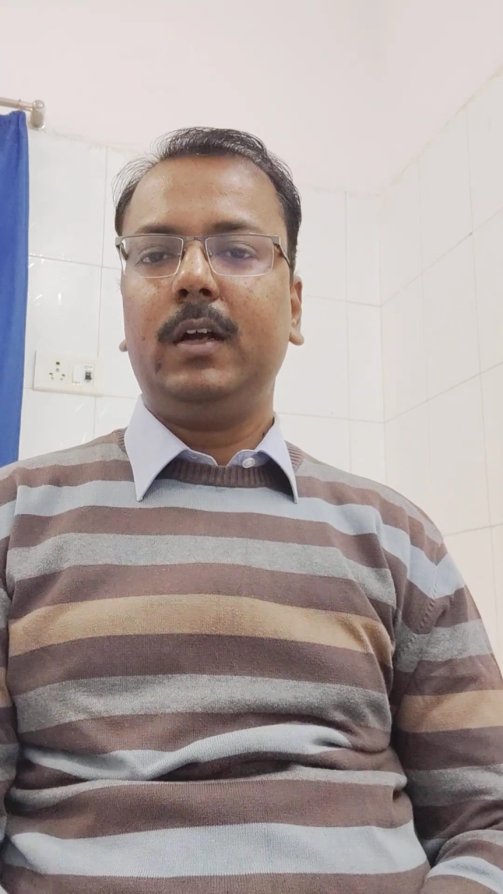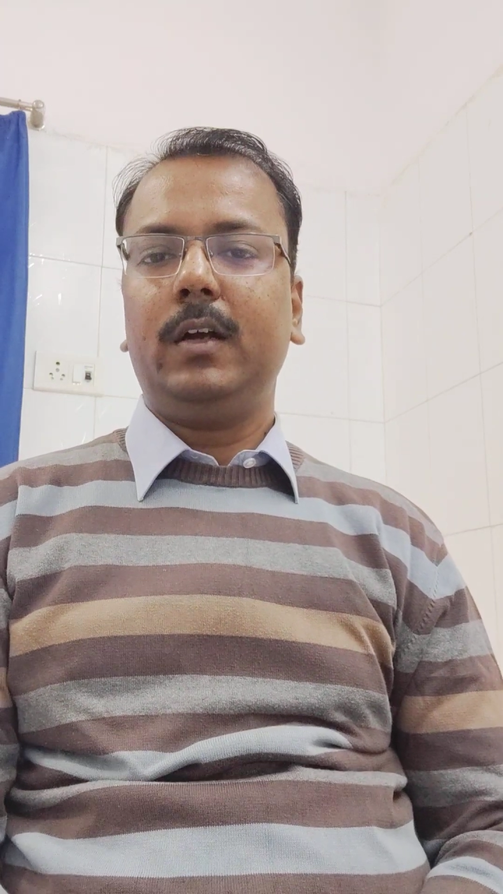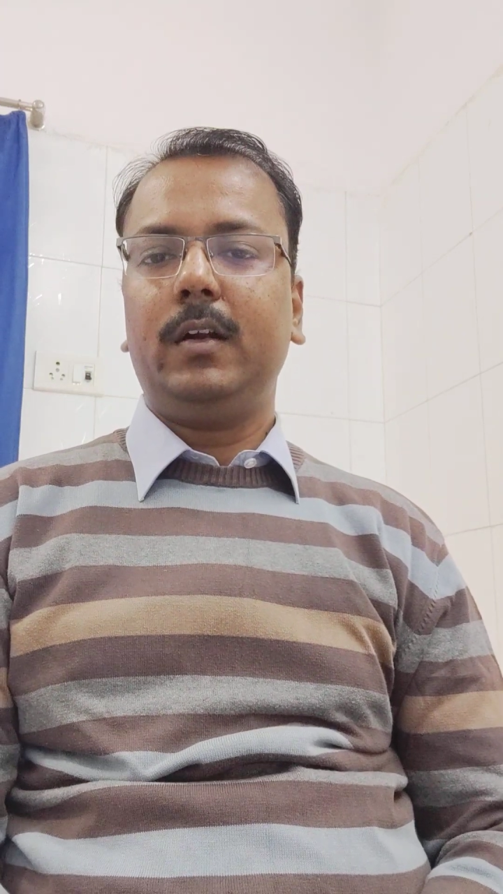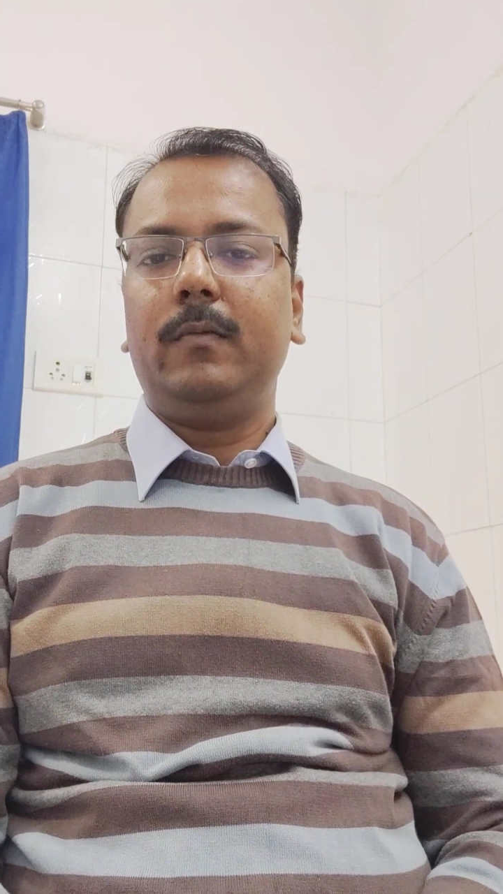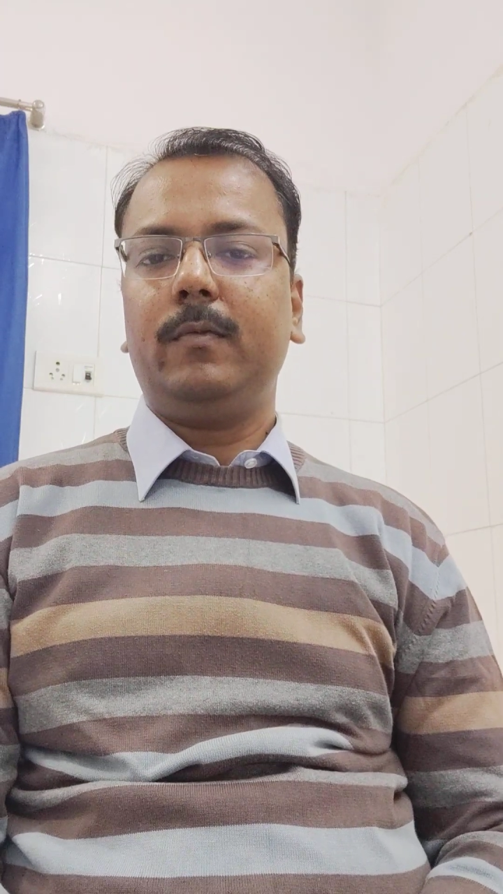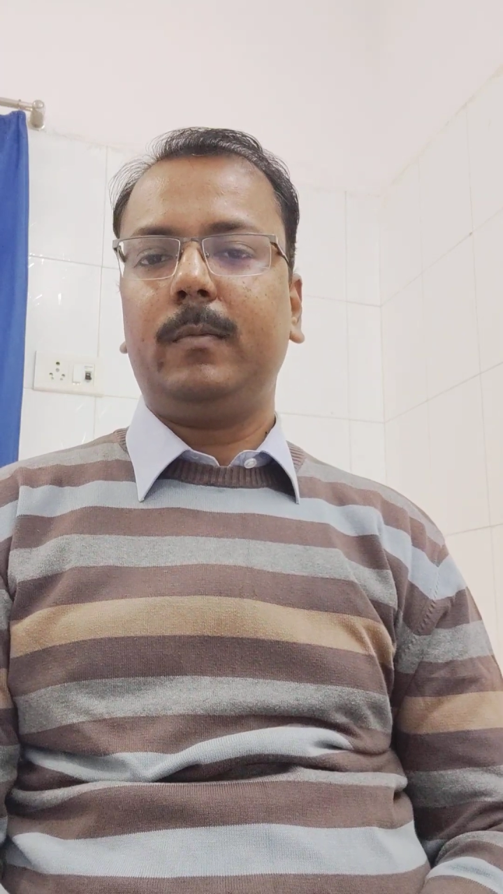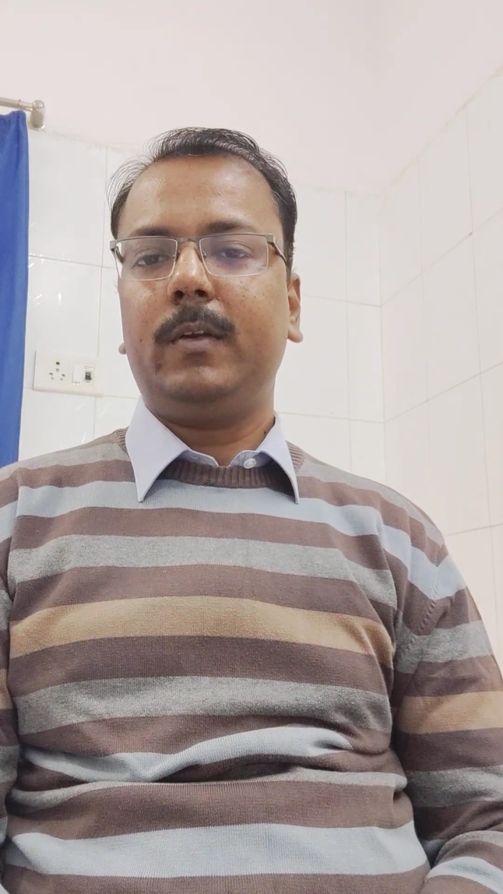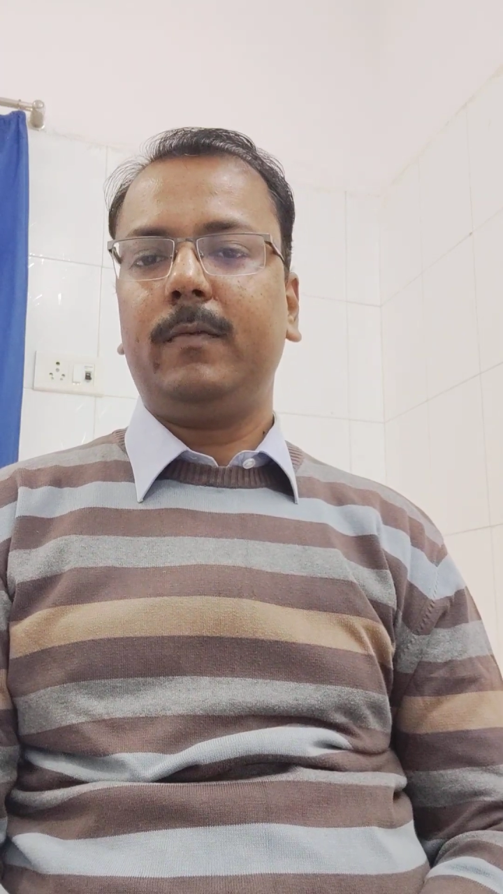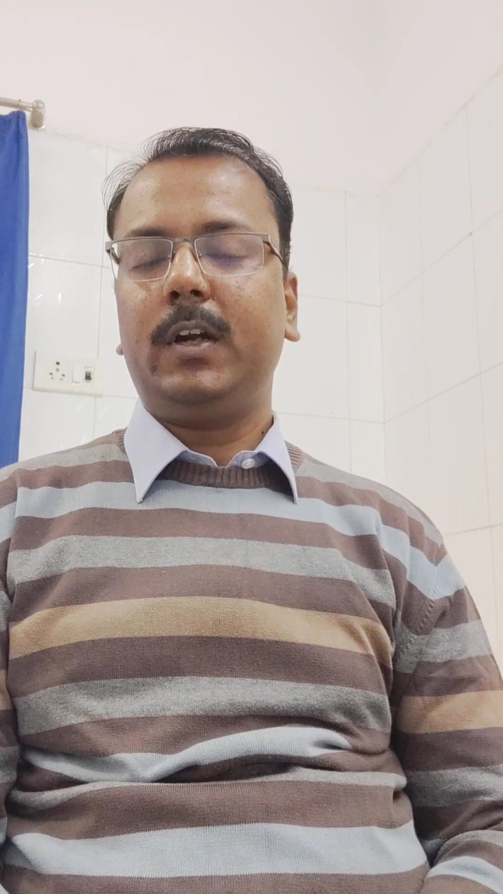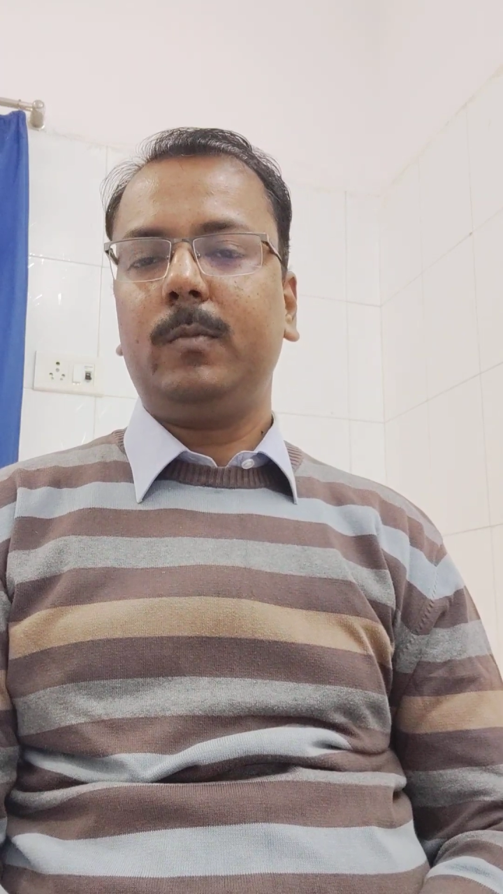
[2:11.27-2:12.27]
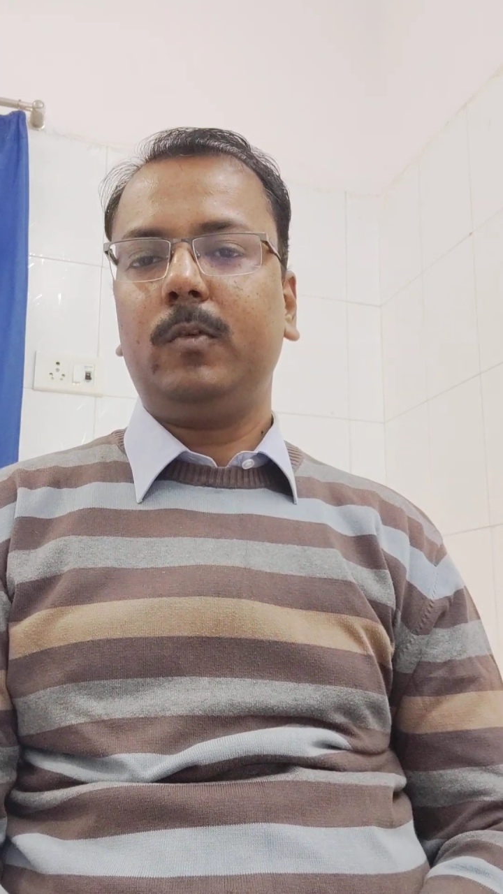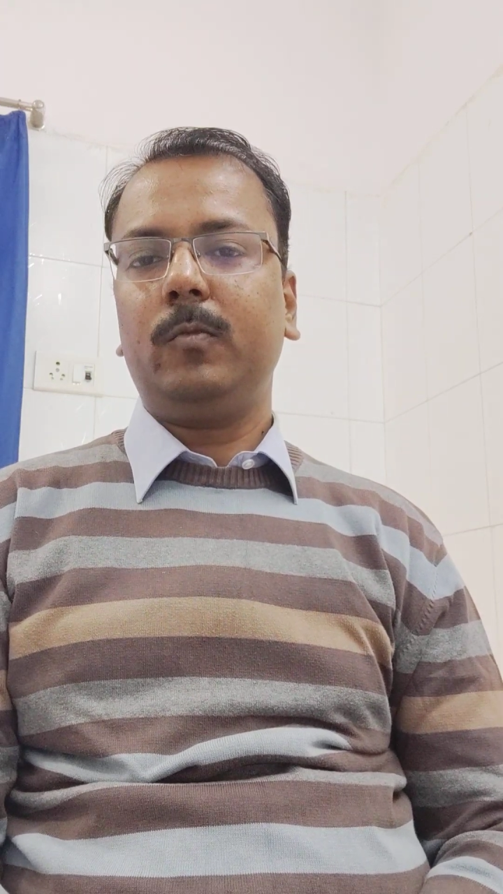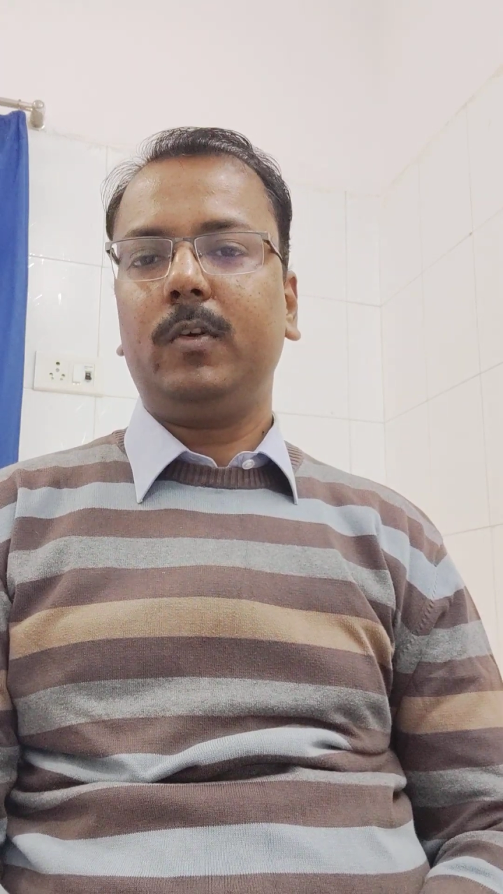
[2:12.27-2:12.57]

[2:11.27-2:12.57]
and from different books,